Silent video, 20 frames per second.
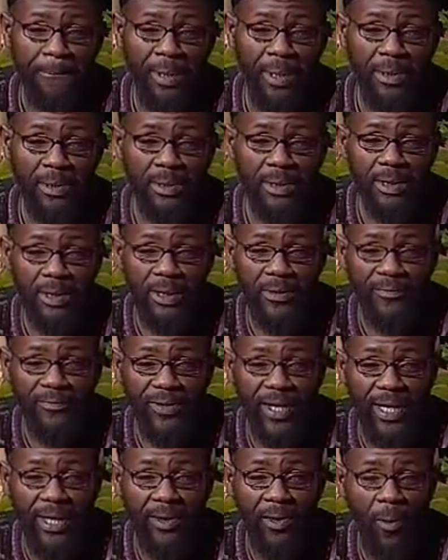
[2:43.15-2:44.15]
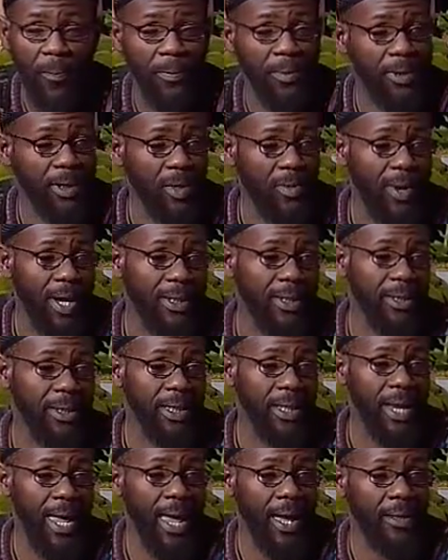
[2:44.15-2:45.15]
but if they didn't open the door, I
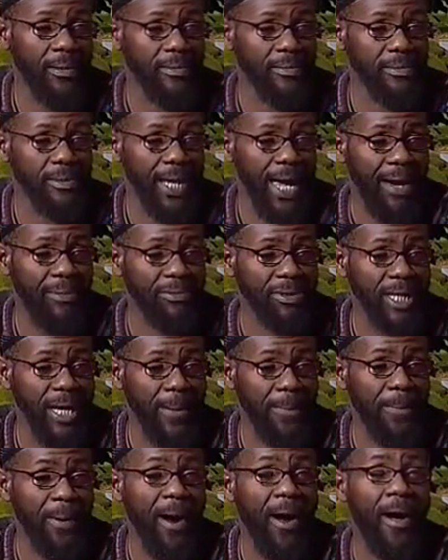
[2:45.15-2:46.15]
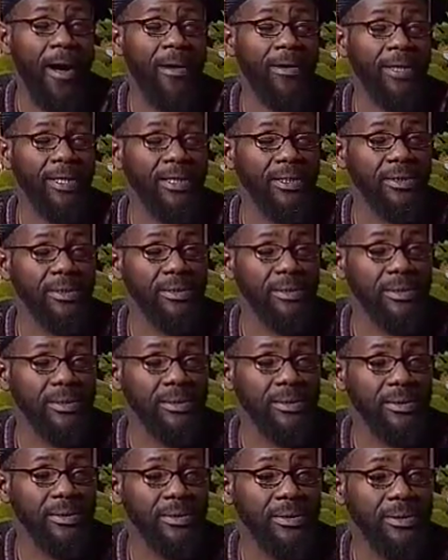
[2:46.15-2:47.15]
couldn't get out. Good. I was like powerless
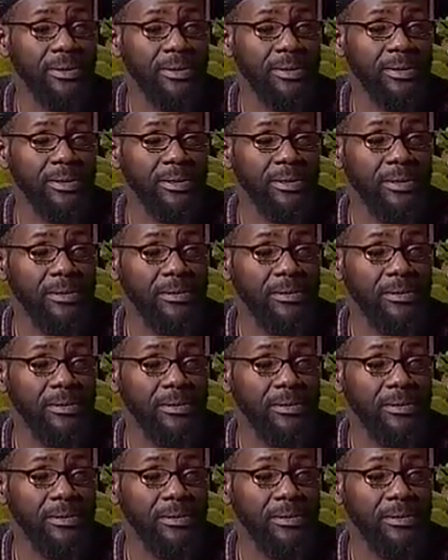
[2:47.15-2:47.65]
mm-hmm.